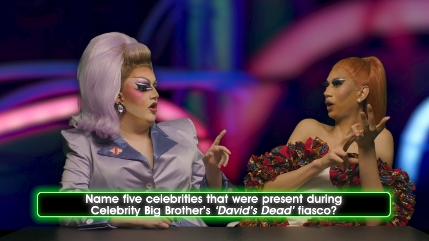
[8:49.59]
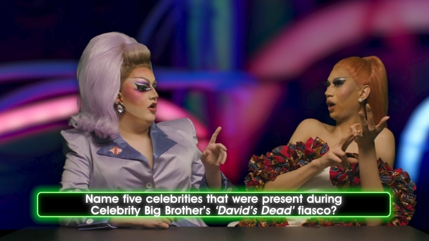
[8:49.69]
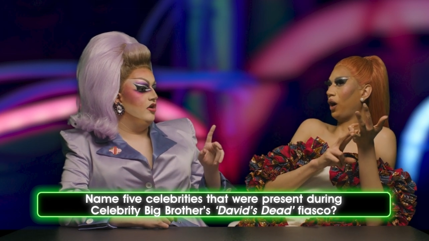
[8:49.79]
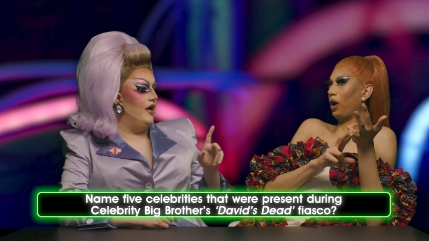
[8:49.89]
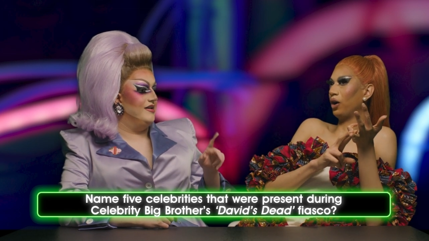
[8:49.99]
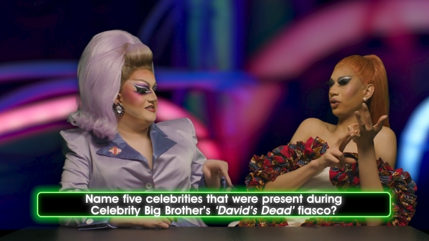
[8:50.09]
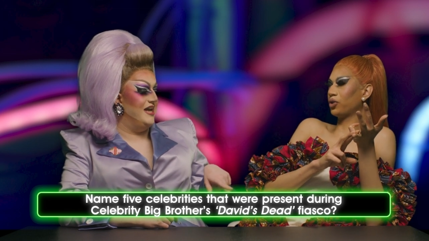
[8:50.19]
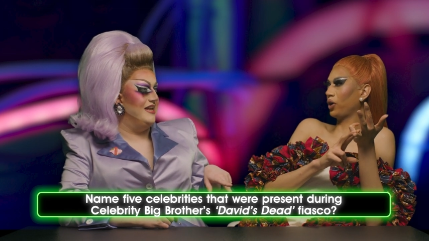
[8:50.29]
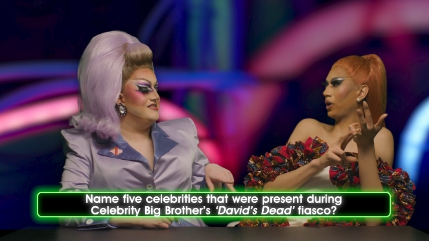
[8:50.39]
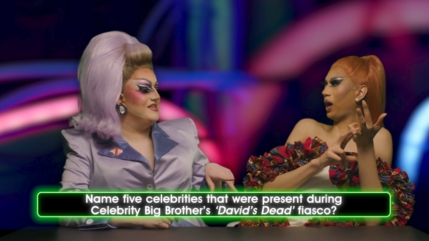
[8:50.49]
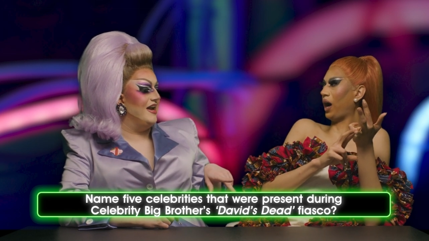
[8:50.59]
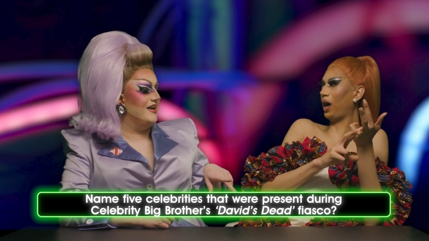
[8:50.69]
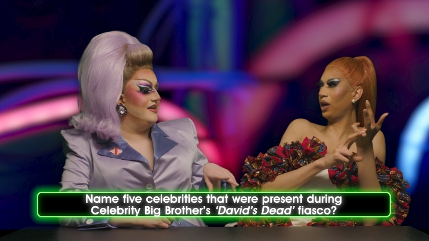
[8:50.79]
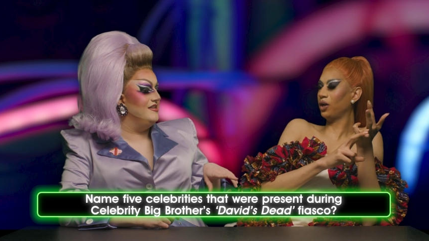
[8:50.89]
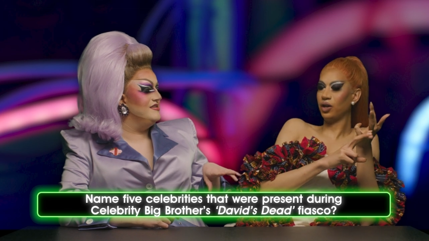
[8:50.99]
Speaker 1: Oh, uh, 10 uh,
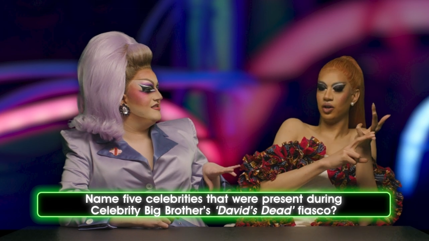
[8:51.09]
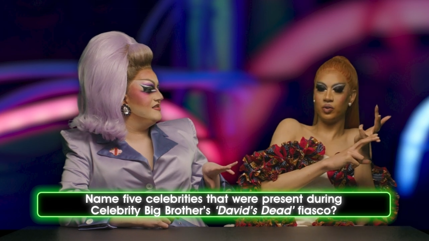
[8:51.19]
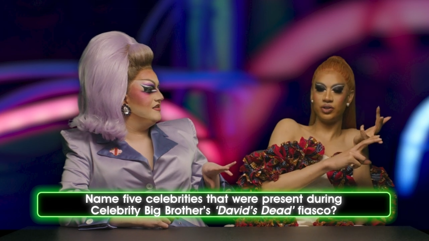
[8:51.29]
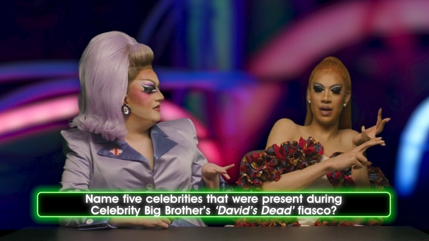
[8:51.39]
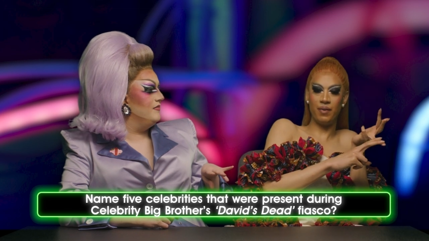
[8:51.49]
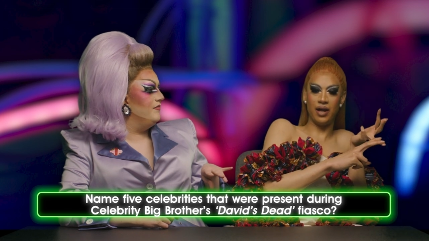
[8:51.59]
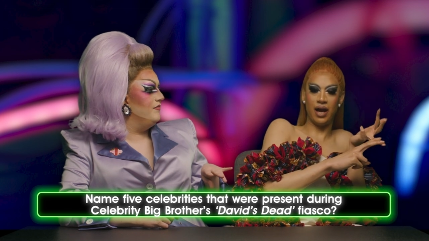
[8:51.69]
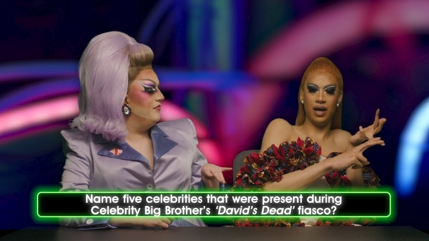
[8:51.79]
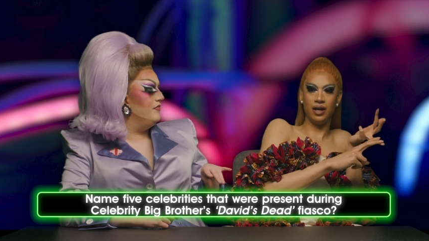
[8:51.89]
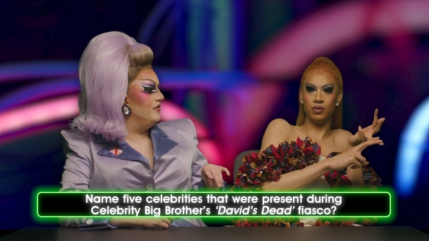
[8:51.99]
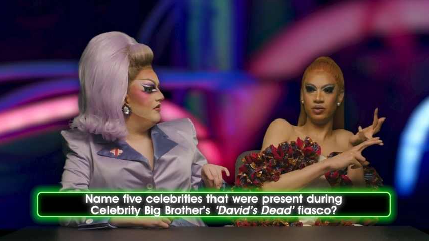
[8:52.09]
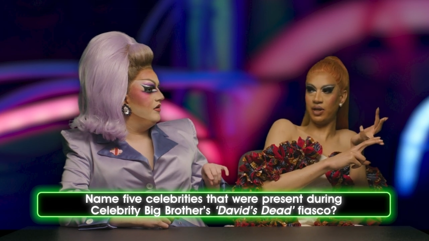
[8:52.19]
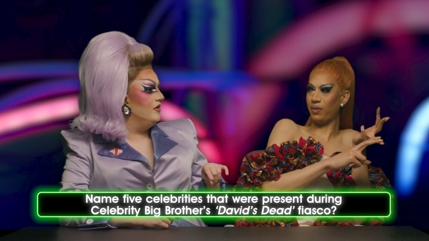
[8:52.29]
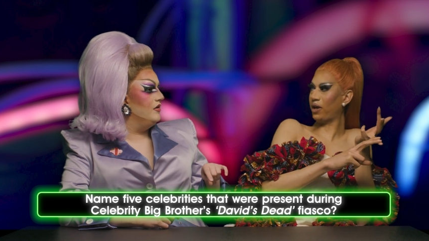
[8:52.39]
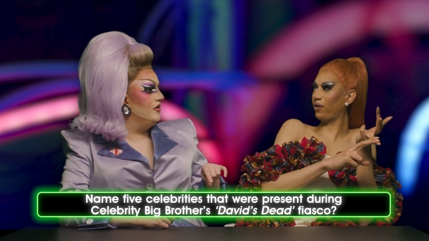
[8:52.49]
seconds. Uh, was Gemma there? Was
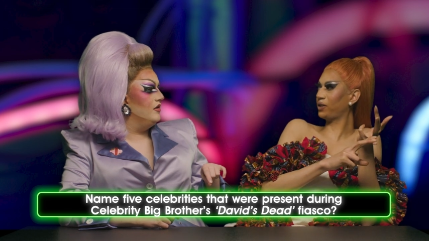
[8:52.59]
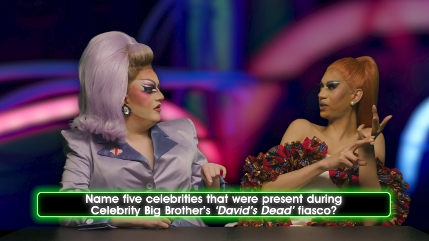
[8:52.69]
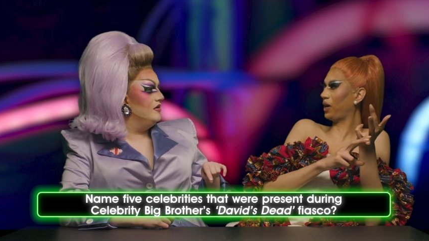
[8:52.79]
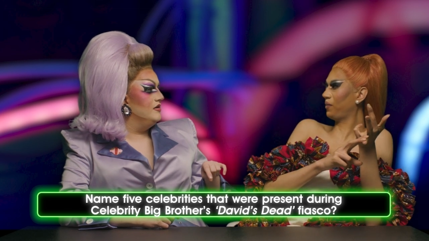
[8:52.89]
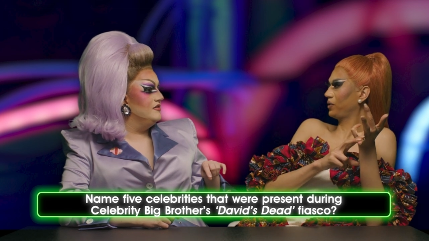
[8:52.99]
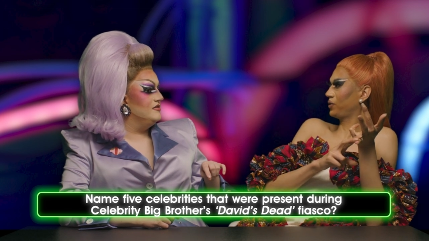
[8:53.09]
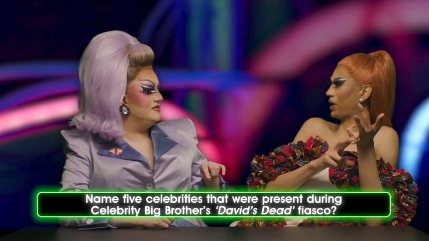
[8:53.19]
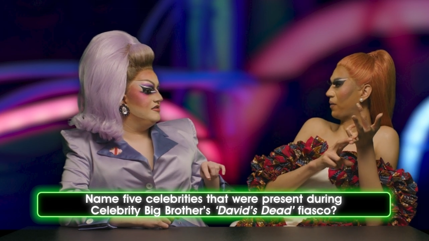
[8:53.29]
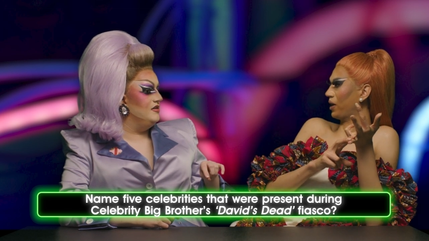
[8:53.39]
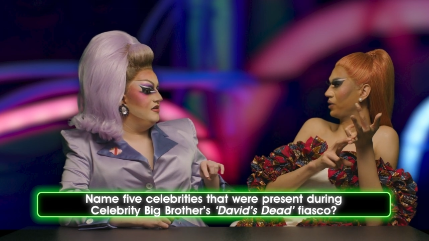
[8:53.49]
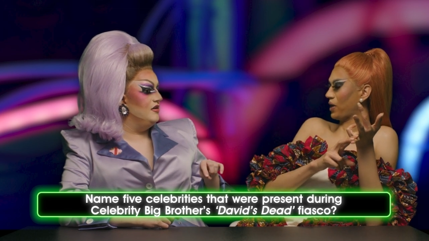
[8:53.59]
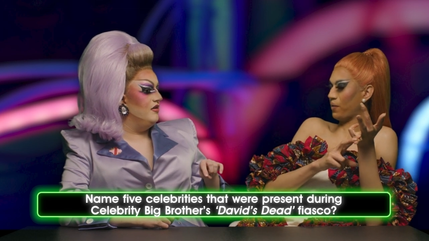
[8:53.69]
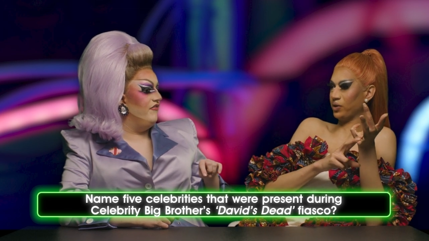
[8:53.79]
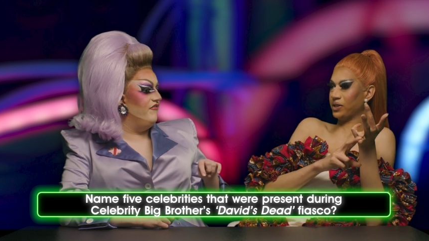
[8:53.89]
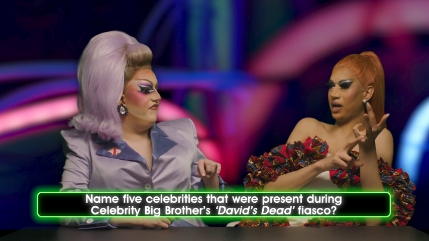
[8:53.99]
Gemma there at the time? Gemma. Gemma
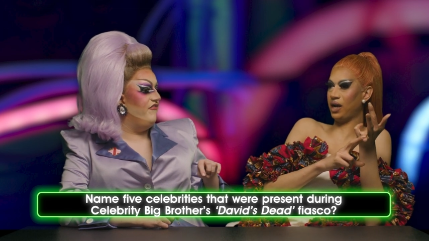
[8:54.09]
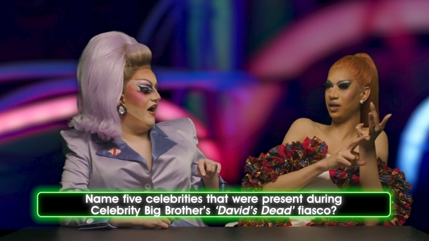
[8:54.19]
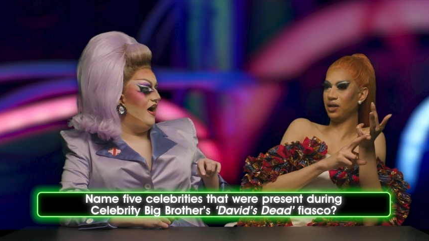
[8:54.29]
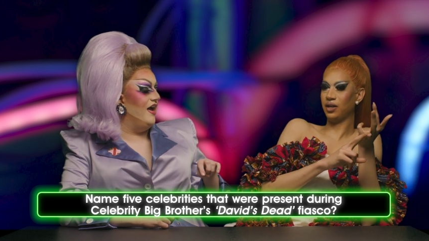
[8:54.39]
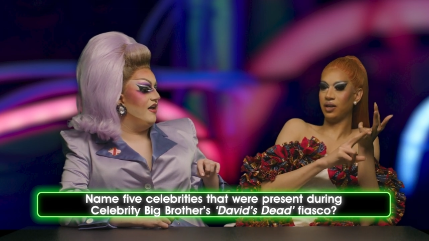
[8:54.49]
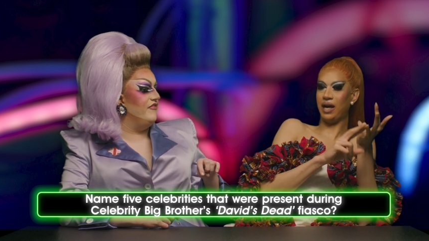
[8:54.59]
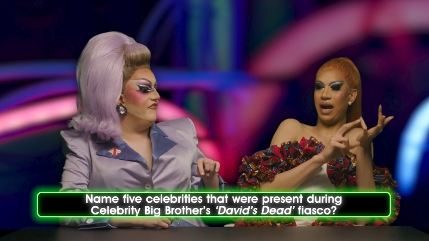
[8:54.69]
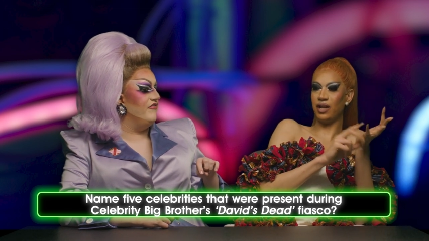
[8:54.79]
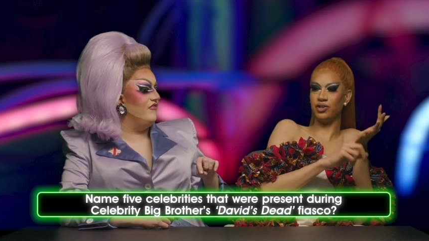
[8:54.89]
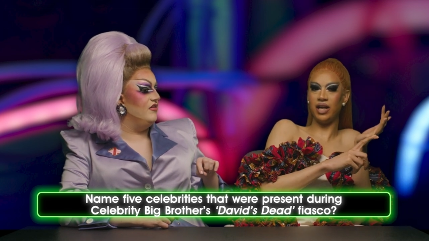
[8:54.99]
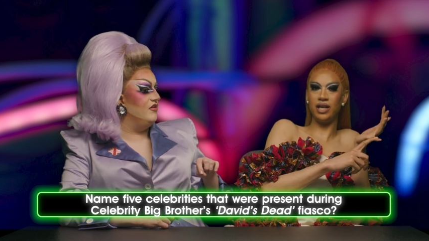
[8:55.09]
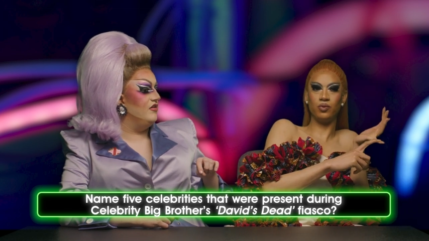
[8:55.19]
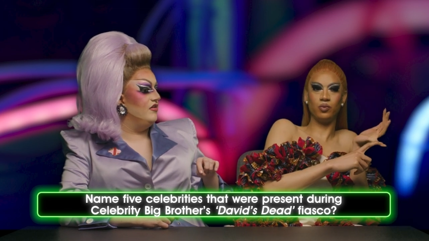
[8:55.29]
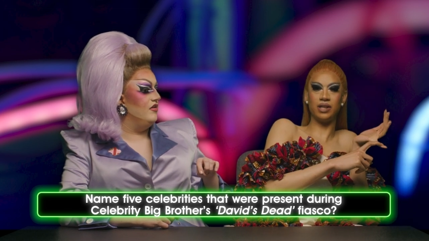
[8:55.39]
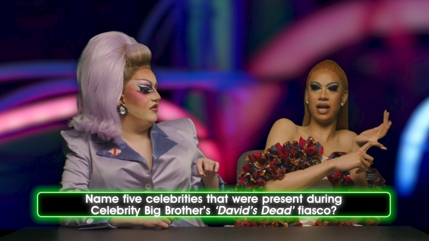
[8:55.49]
was there. But Angie?
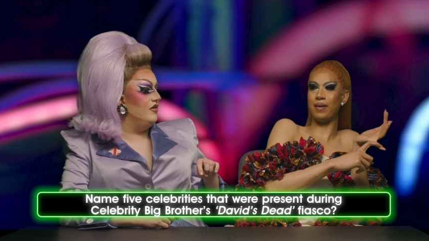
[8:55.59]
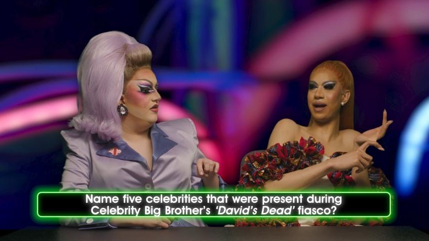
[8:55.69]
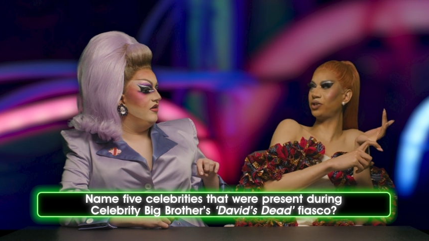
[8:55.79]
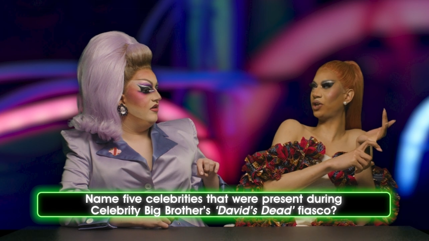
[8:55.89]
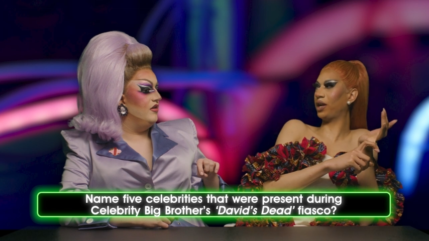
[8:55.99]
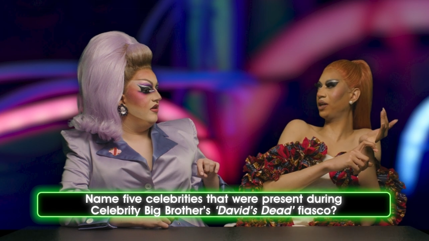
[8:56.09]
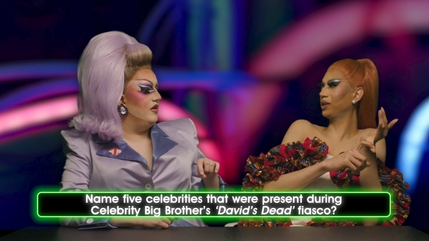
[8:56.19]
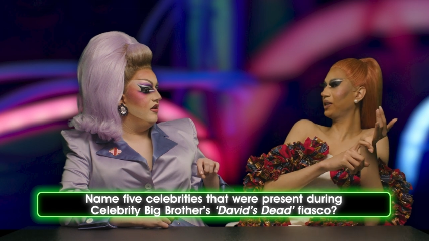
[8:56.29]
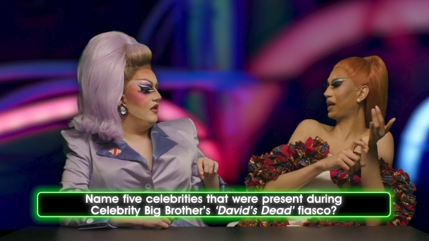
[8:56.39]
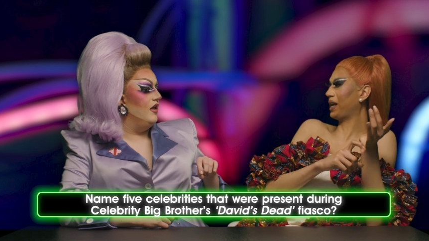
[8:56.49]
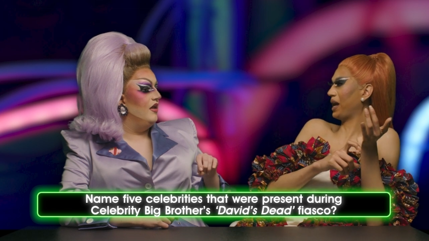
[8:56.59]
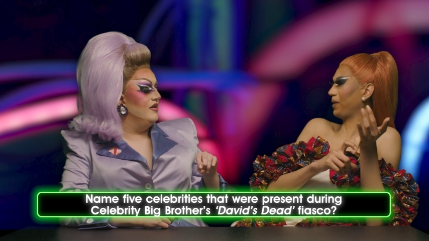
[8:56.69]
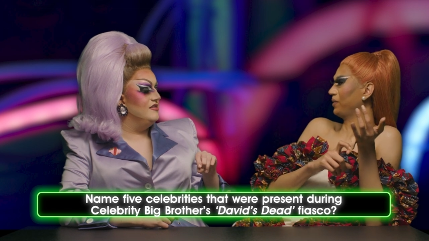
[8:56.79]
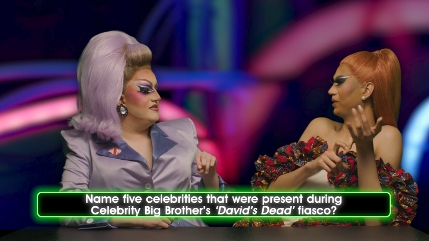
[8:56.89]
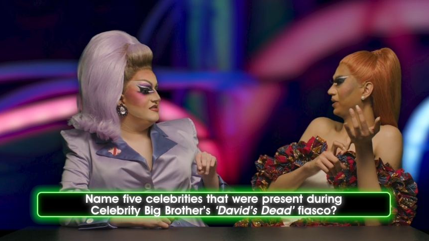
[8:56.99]
Was her name Angie? Is that her name?